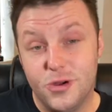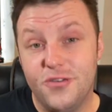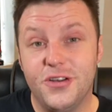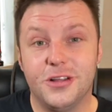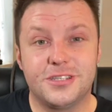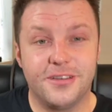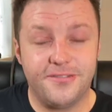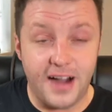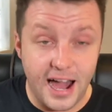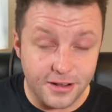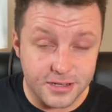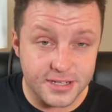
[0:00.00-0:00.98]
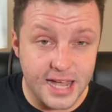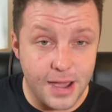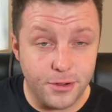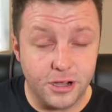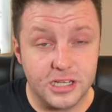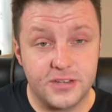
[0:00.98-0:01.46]
moving on to the final
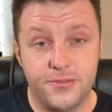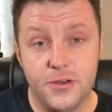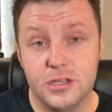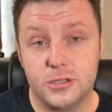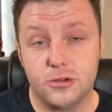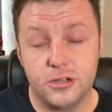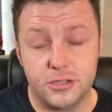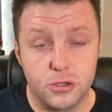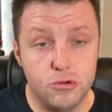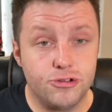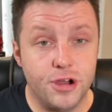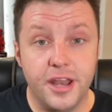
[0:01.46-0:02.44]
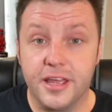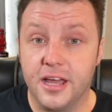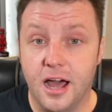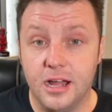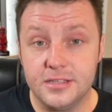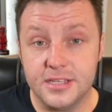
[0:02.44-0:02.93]
slide, we've got this first look at two trainer
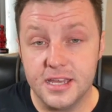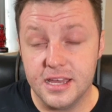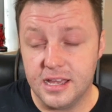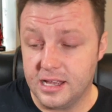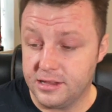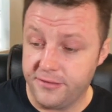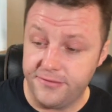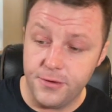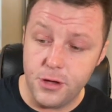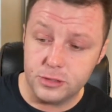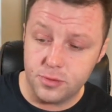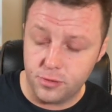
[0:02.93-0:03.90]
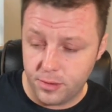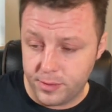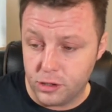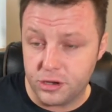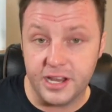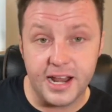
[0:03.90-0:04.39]
cards here, and the first one we're going to
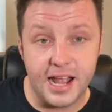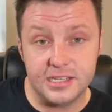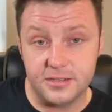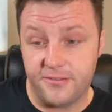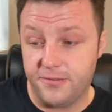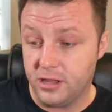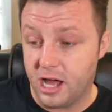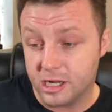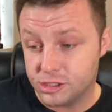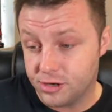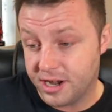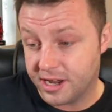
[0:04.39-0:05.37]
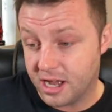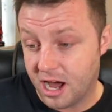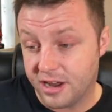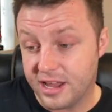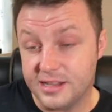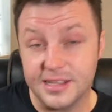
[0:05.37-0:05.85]
be looking at is the full art trainer
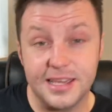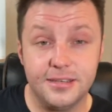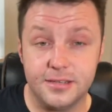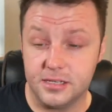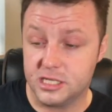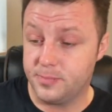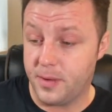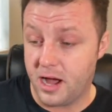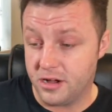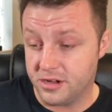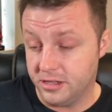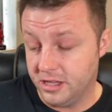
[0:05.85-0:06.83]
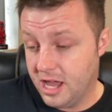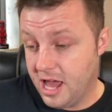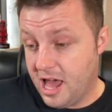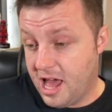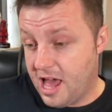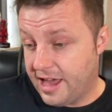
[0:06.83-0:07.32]
card, Alesia Sparkle.
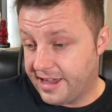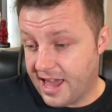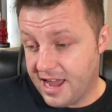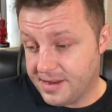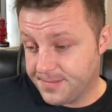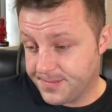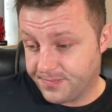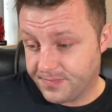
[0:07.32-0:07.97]
Again,